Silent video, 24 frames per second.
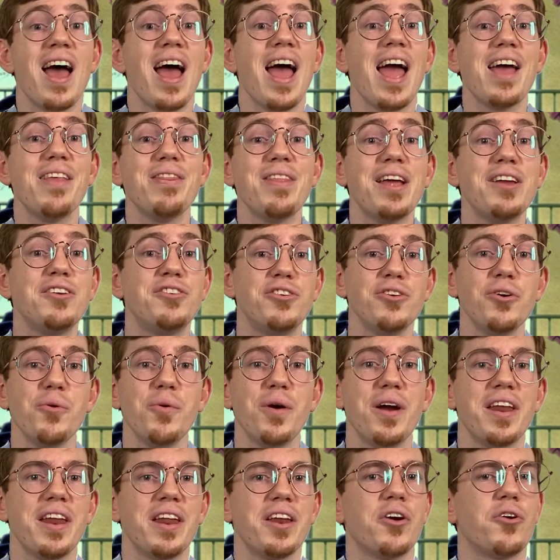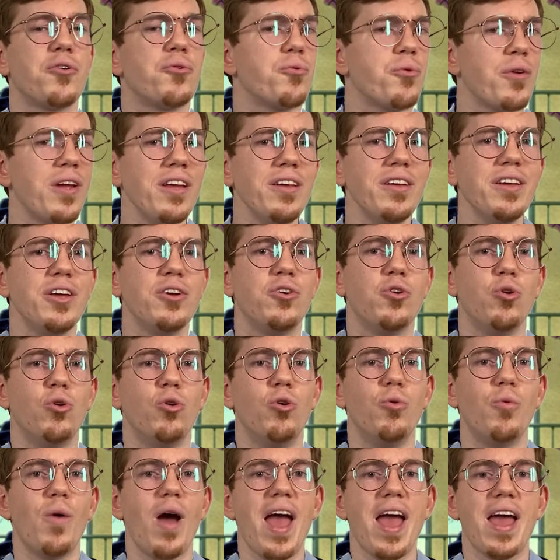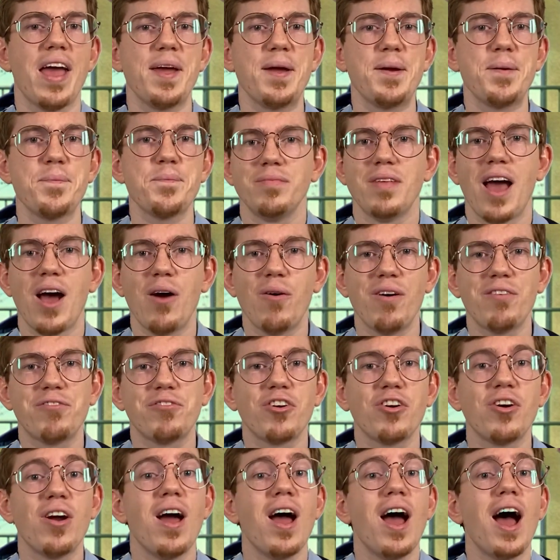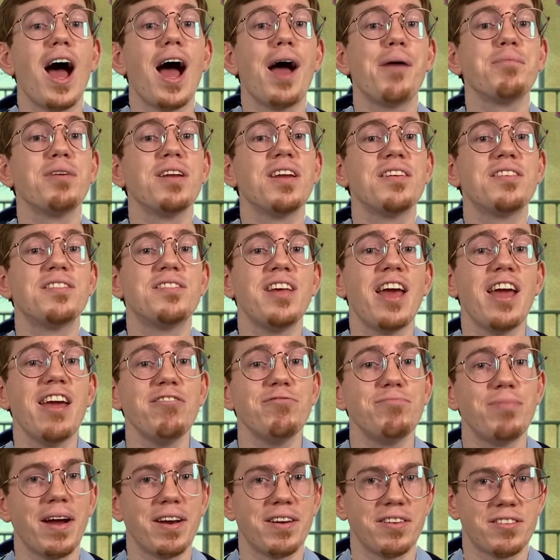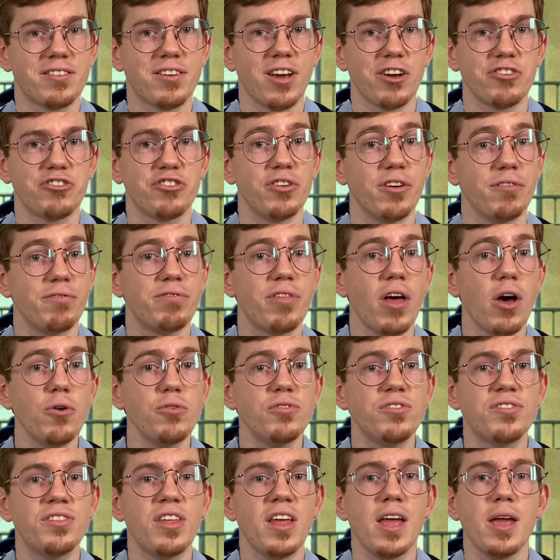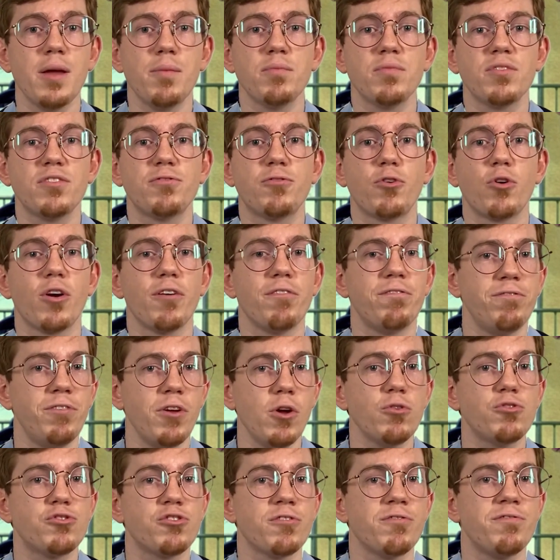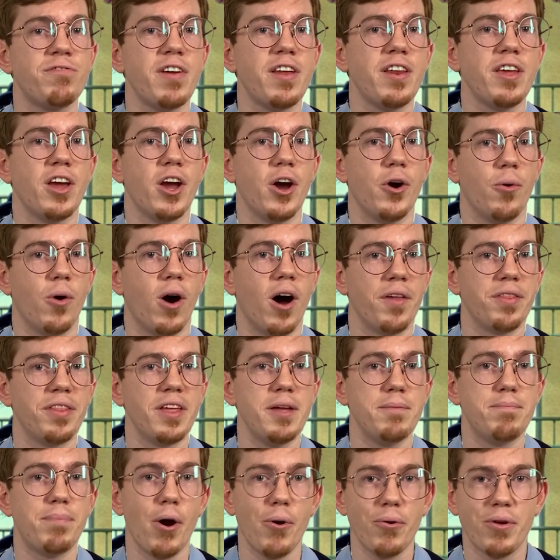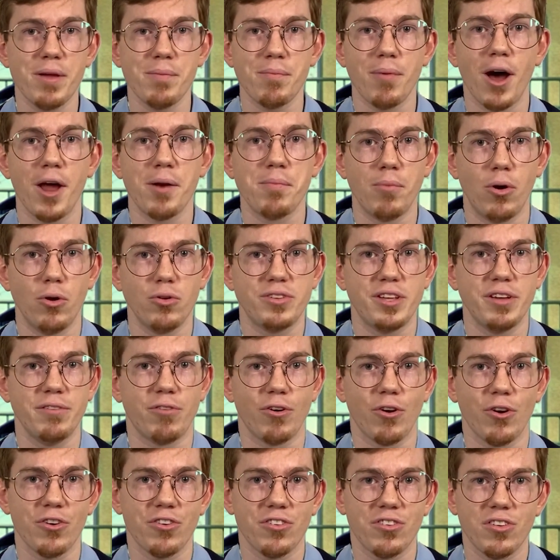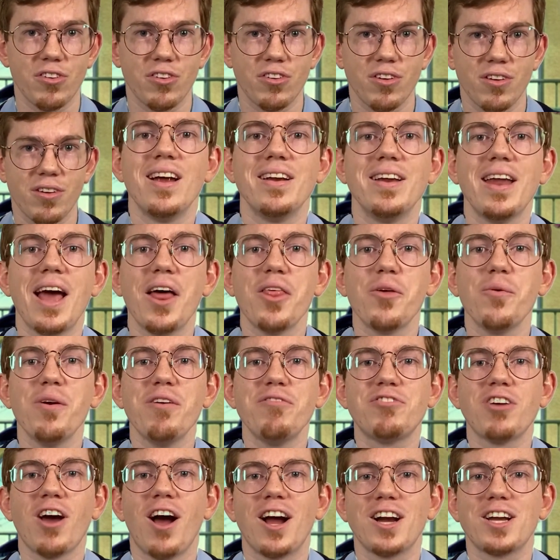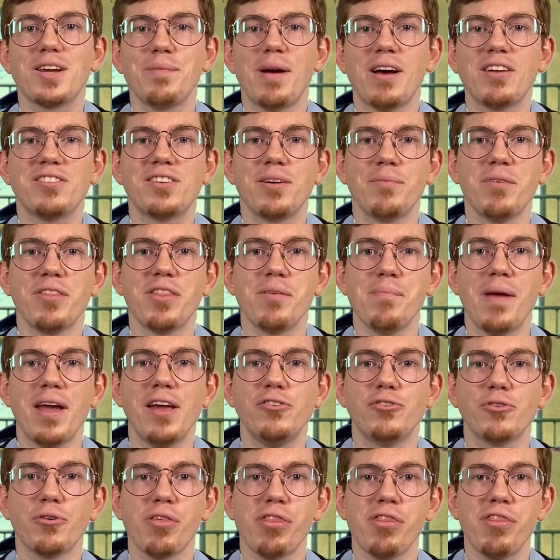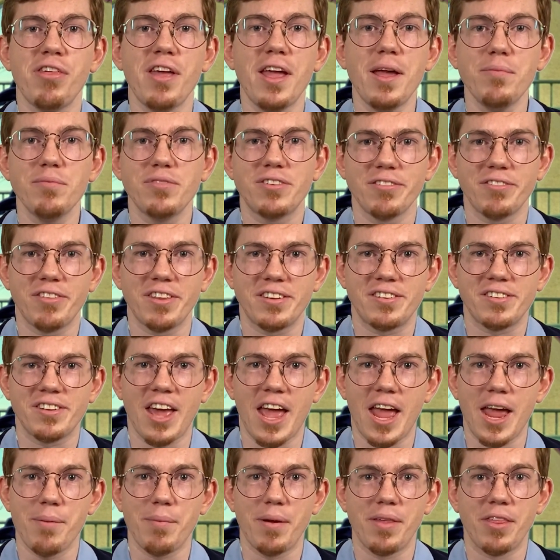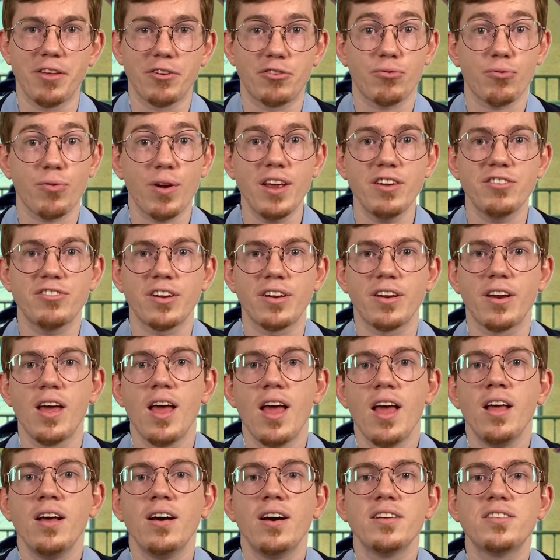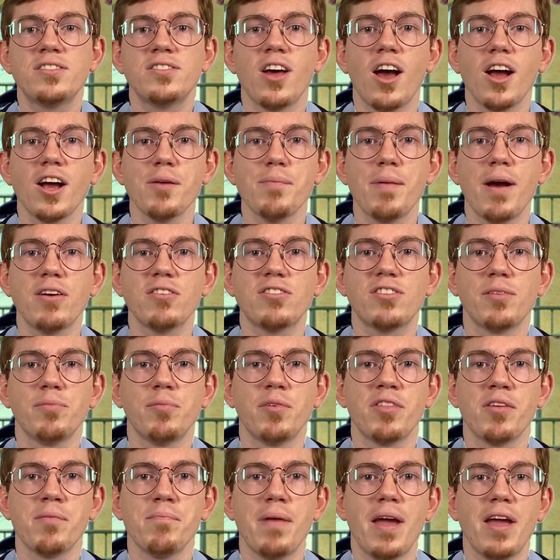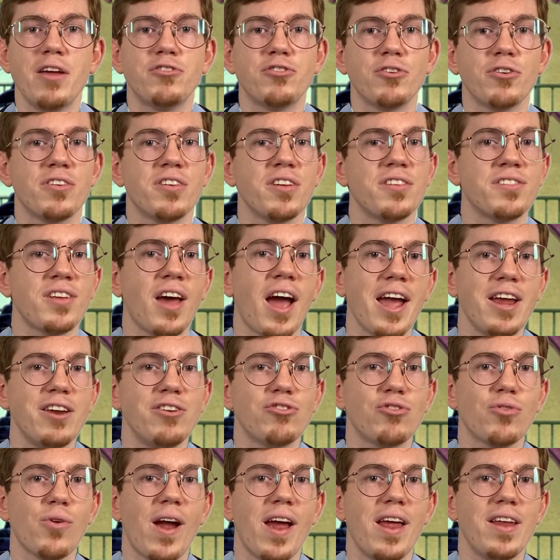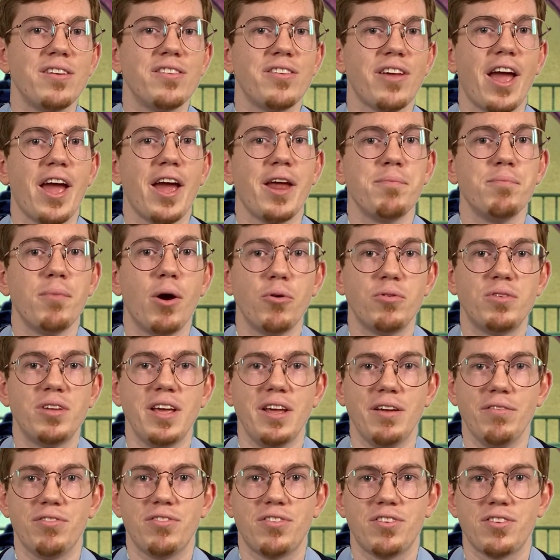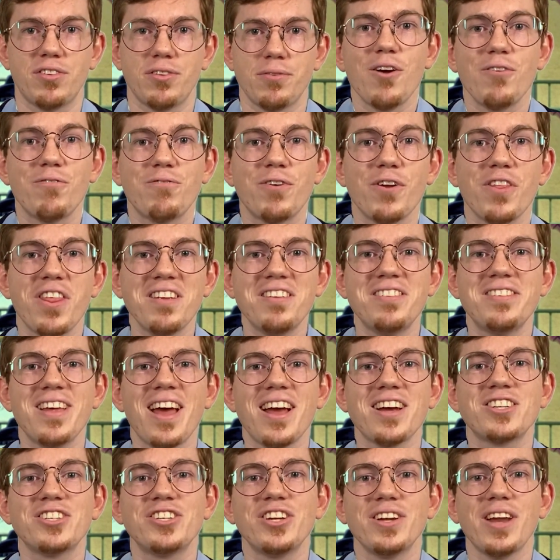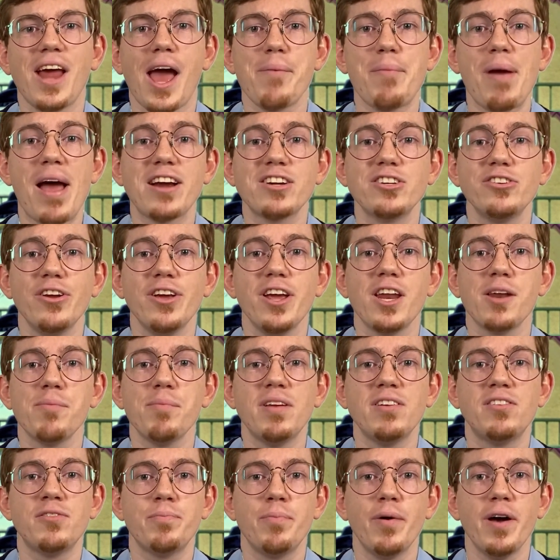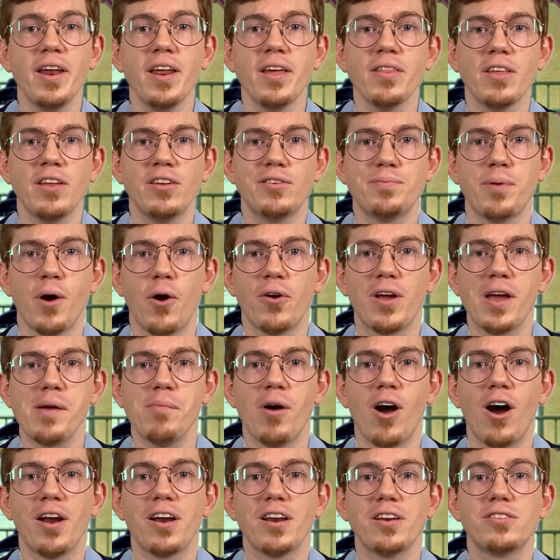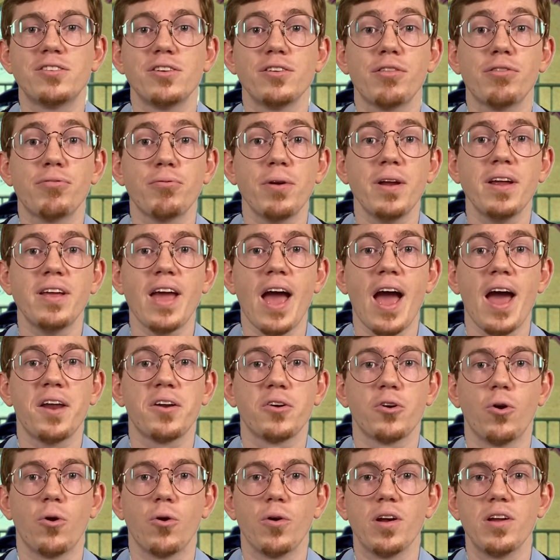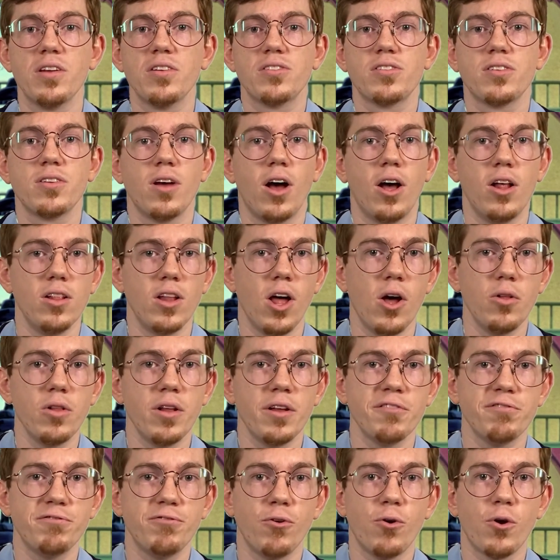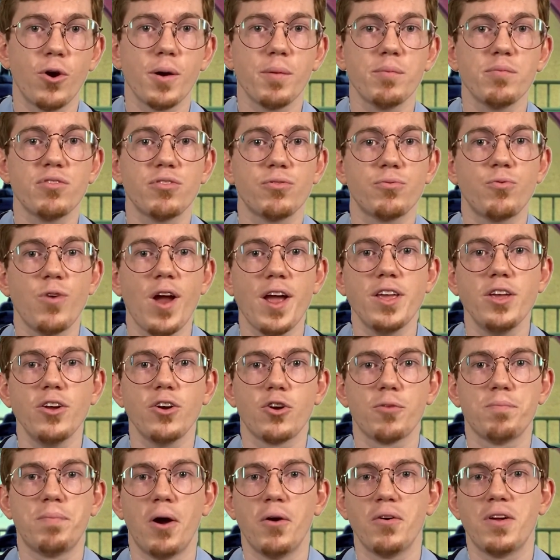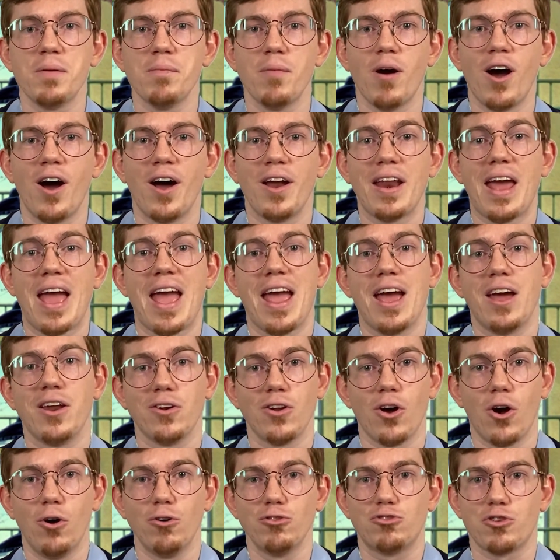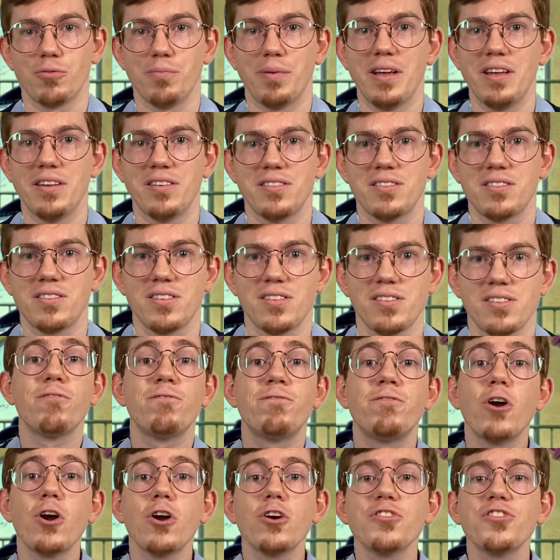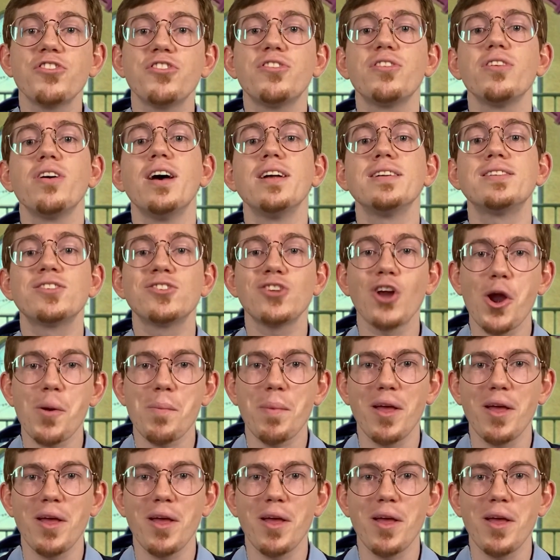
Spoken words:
and they do it in a really cool way. However, I'm gonna save my discussion of those themes for a future video on the Pokemon multiverse. Now that we've talked about some of the major themes of this game and this region, let's talk about some of the major design trends and motifs. For this section, I'm actually going to be splitting these Pokemon into three categories: Alolan forms, regular Pokemon, and Ultra Beasts. First, let's start by